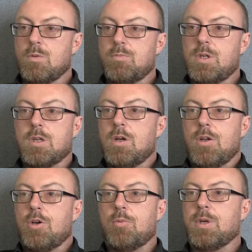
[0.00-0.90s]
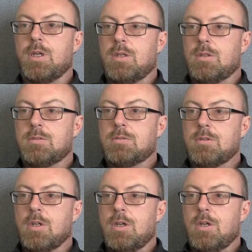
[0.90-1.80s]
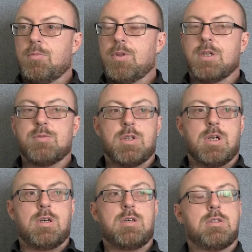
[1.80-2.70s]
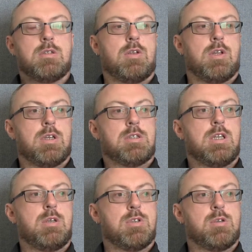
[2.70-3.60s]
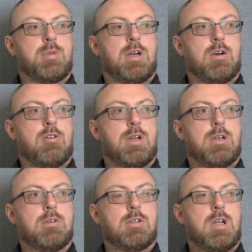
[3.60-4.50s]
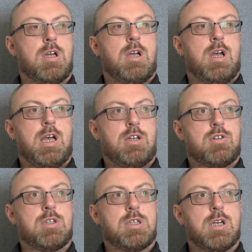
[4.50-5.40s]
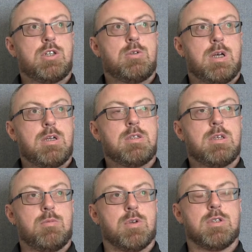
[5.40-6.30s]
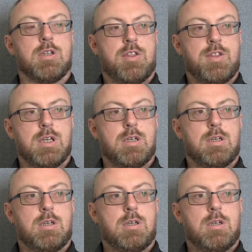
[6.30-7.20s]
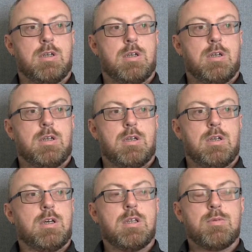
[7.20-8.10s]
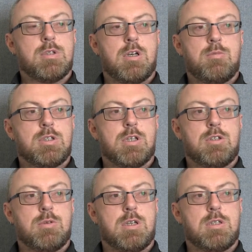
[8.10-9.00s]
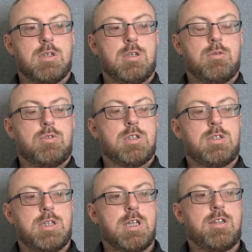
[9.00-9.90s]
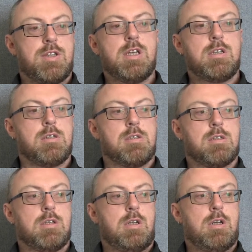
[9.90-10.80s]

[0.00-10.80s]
But you can't not be. Yeah. But that's what that article that I sent you was about, around heterosexuality wasn't a thing. Neither was homosexuality. You just did things.